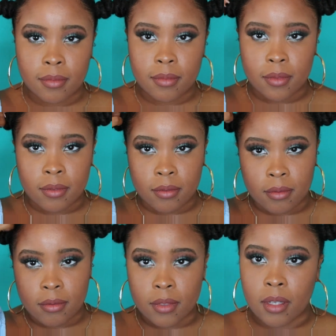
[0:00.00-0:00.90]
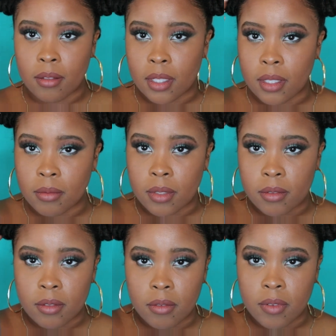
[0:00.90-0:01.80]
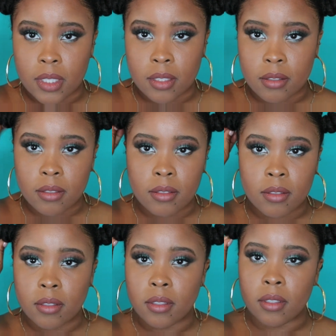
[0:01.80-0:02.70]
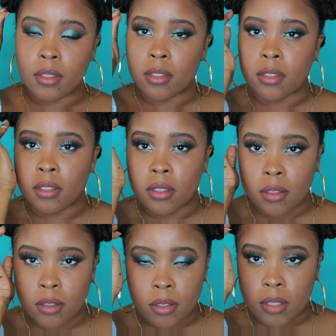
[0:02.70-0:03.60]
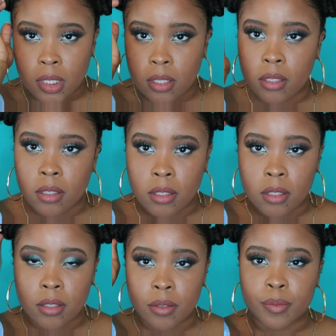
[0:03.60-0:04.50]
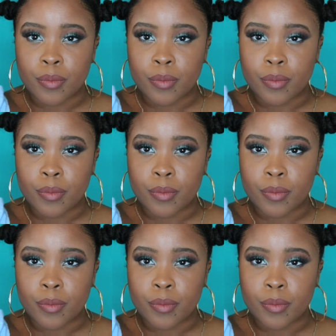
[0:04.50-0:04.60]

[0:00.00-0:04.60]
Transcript: Let me go ahead and tuck that in there. Let me tuck that right there. Let me tuck that in. There we go.